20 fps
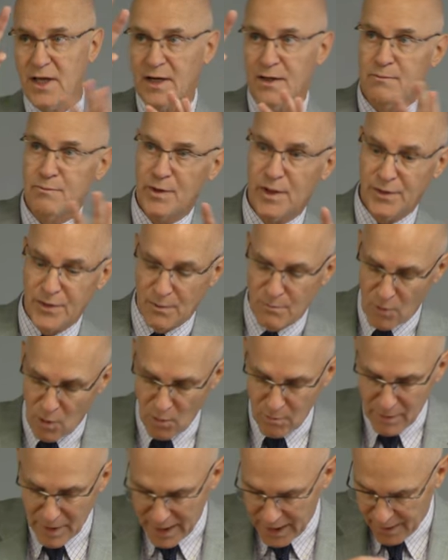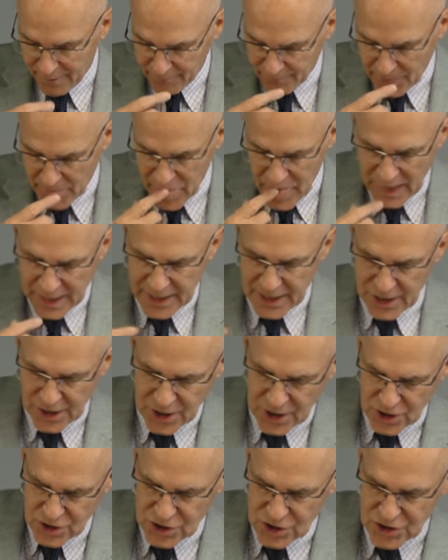kind of build a mobile?
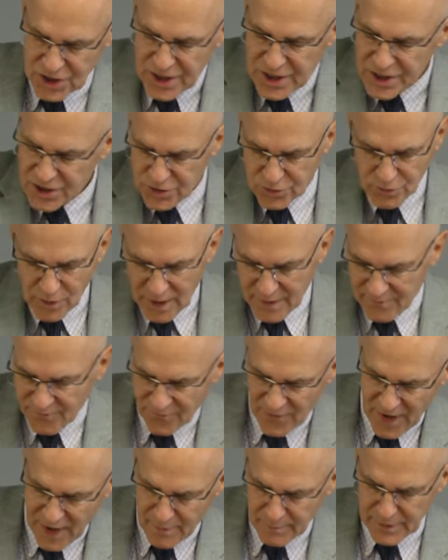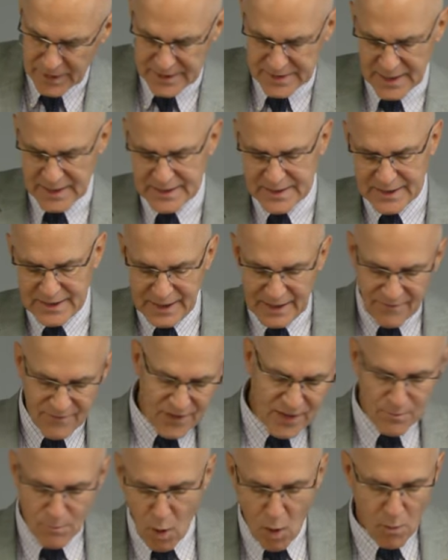She described families as
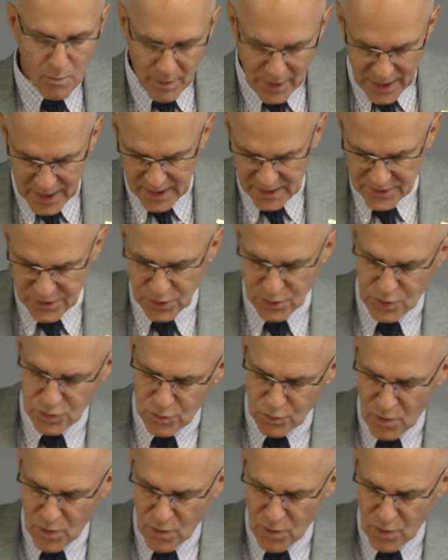living mobiles whose